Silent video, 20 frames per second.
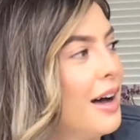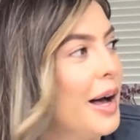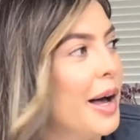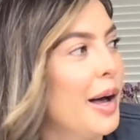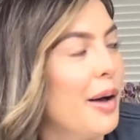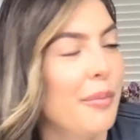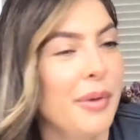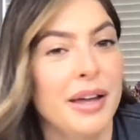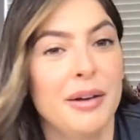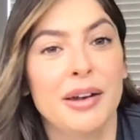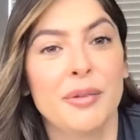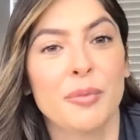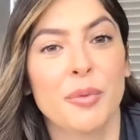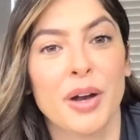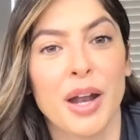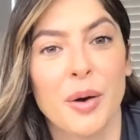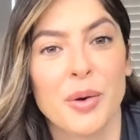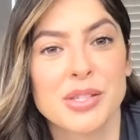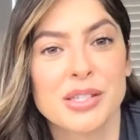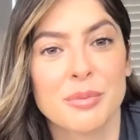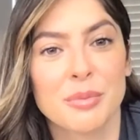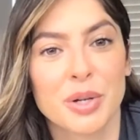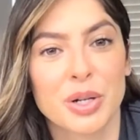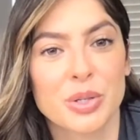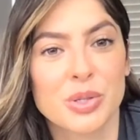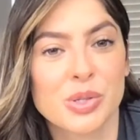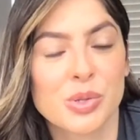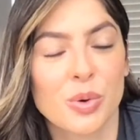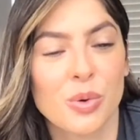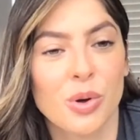And when I was in
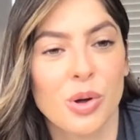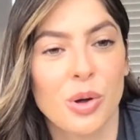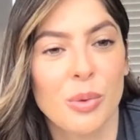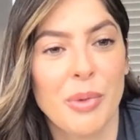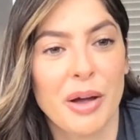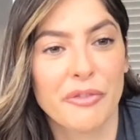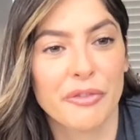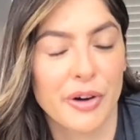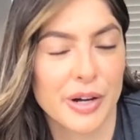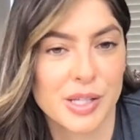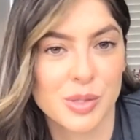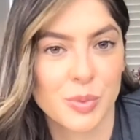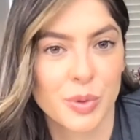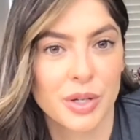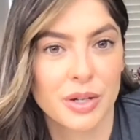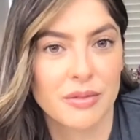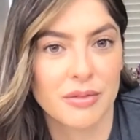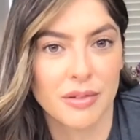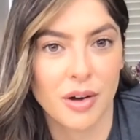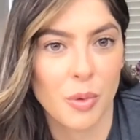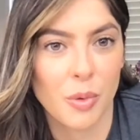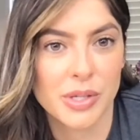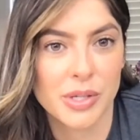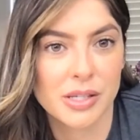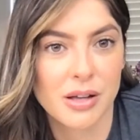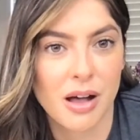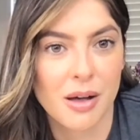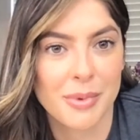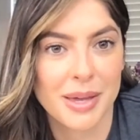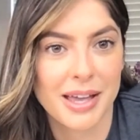middle school, my friends would
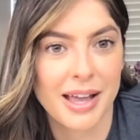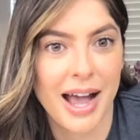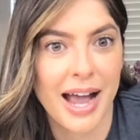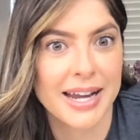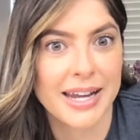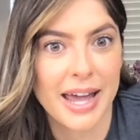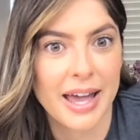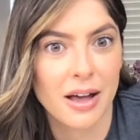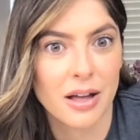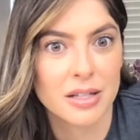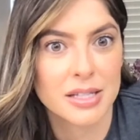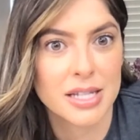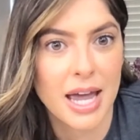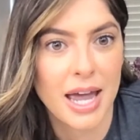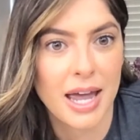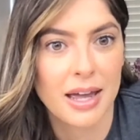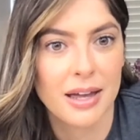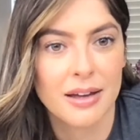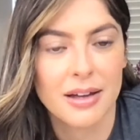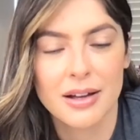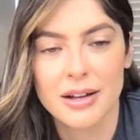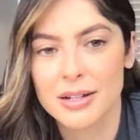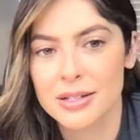always call me I day all day.